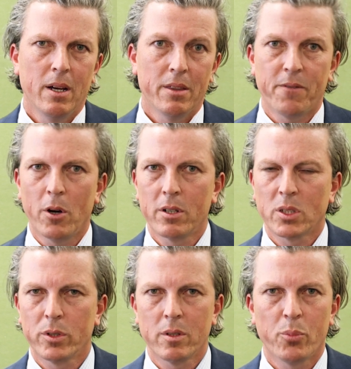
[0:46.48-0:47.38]
The
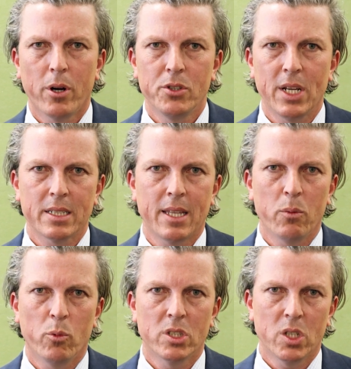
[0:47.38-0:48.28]
focus was on projects
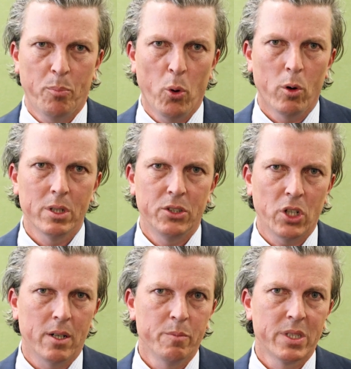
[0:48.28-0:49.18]
that would support
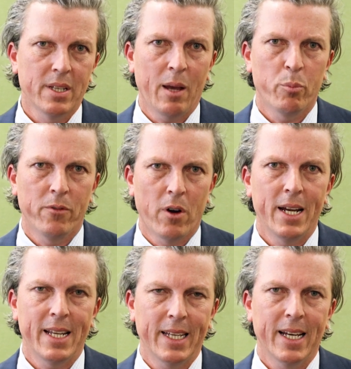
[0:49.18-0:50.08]
jobs and
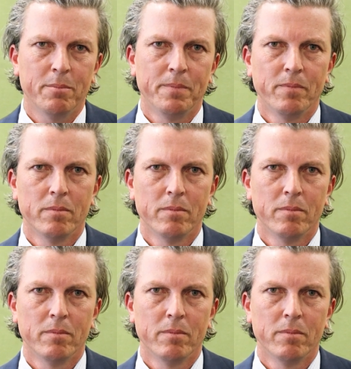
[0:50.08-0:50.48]
provide income.